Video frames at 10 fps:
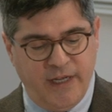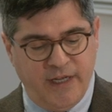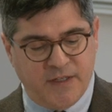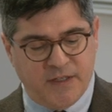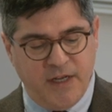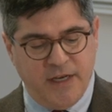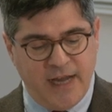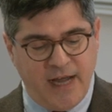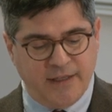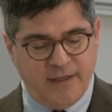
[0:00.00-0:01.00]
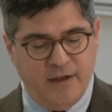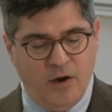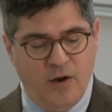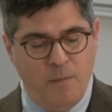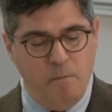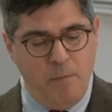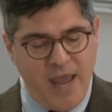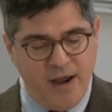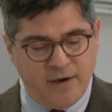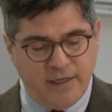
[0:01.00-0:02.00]
is not
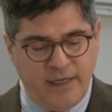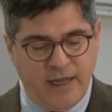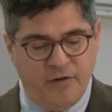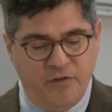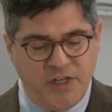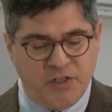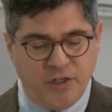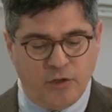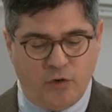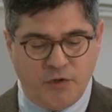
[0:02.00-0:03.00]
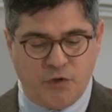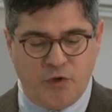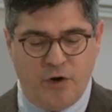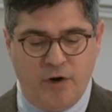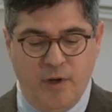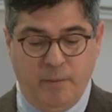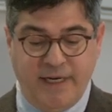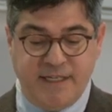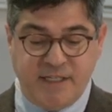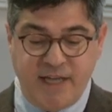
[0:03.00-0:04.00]
merely a regional concern,
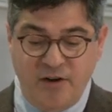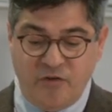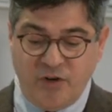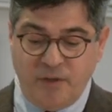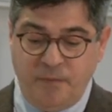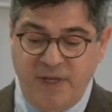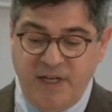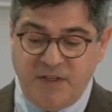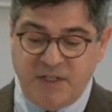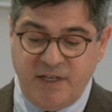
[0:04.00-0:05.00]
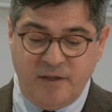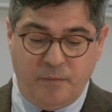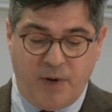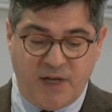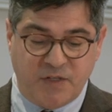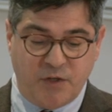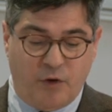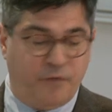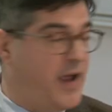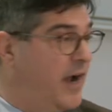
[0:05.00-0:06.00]
but a central piece in the puzzle
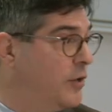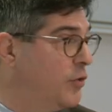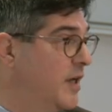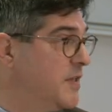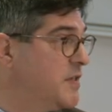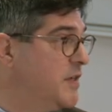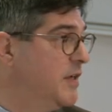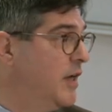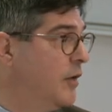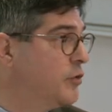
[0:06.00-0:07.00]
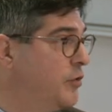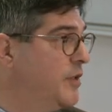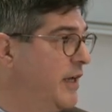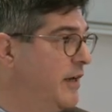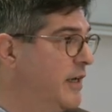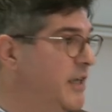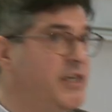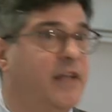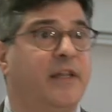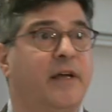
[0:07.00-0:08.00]
of Erdogan's authoritarian
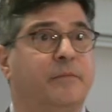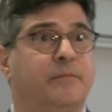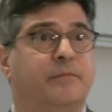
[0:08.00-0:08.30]
agenda.